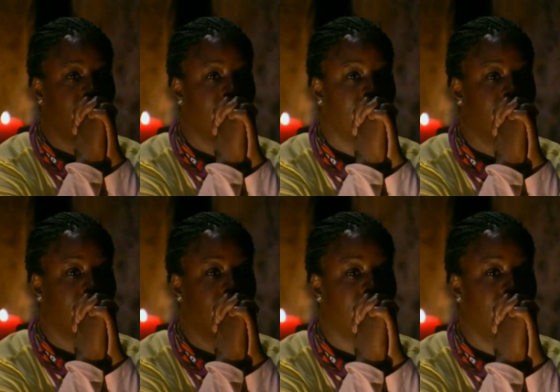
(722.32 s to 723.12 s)
was my
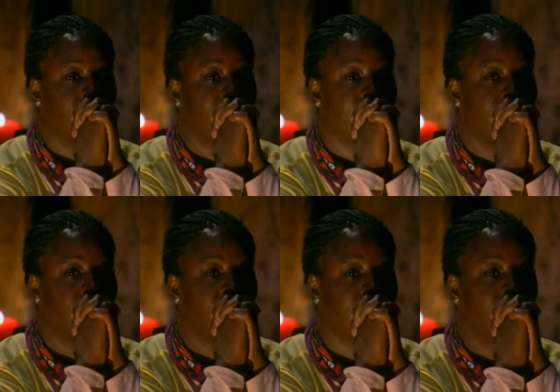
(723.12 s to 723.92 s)
biggest
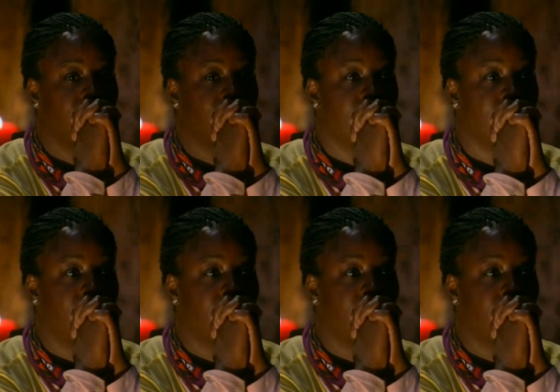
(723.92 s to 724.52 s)
factor because we have to